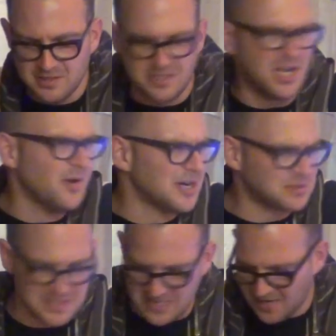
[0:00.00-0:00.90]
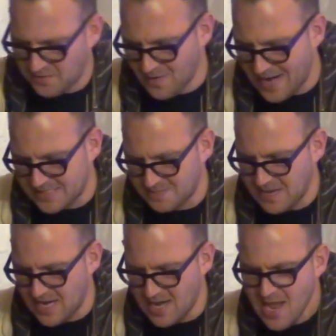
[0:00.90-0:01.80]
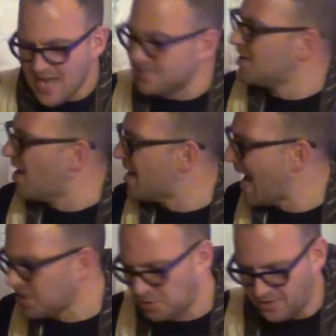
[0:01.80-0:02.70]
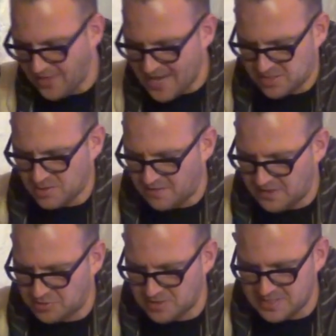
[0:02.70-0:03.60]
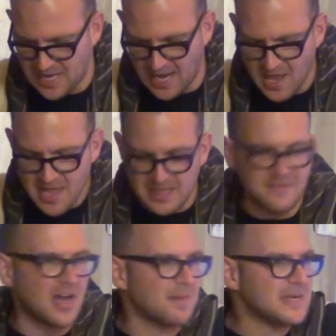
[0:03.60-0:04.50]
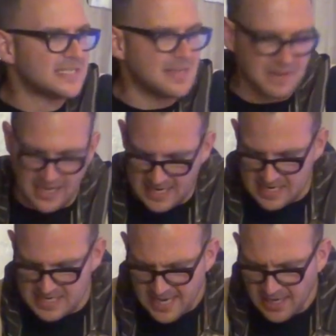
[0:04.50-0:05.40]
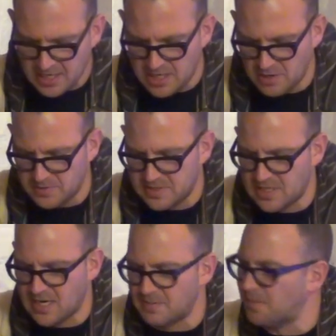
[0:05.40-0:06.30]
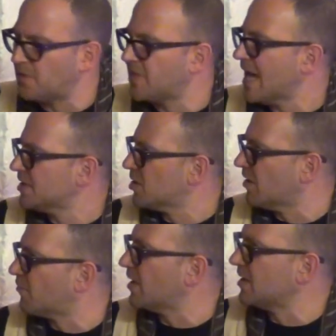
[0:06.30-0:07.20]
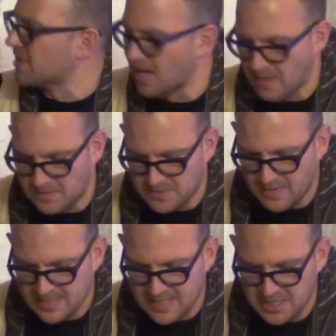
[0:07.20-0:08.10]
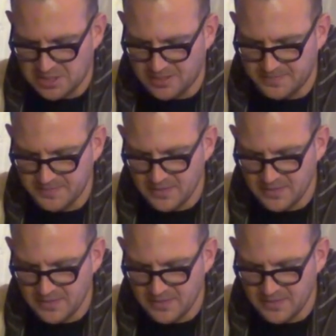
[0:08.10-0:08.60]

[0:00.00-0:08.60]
Too interesting, if you ask me. It's not natural, that sort of interesting. They've got to be simulating gigahues to come up with that sort of real-time optimization.